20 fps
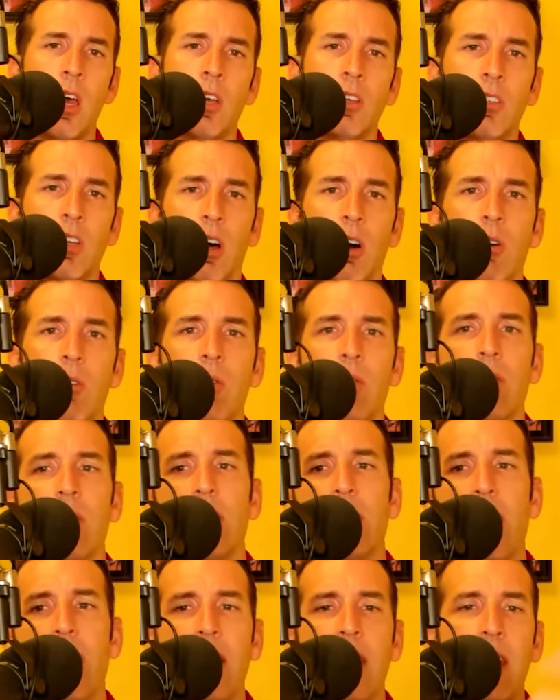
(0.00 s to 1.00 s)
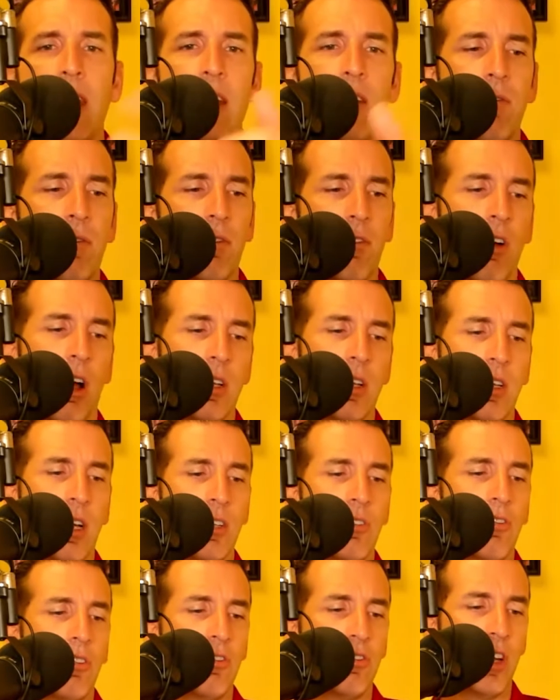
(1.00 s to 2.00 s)
So they leave
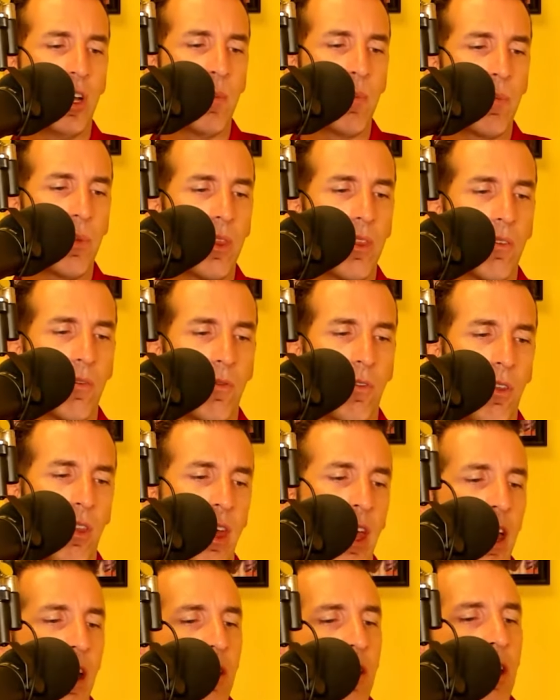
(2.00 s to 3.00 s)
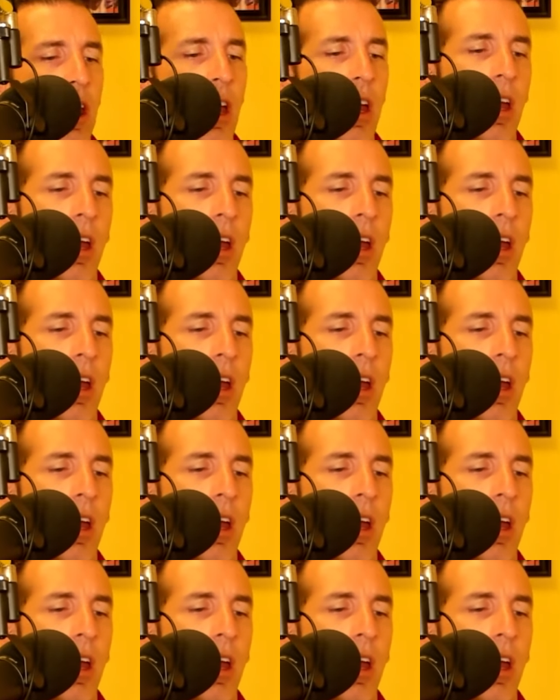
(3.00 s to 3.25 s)
cross-country trip for there,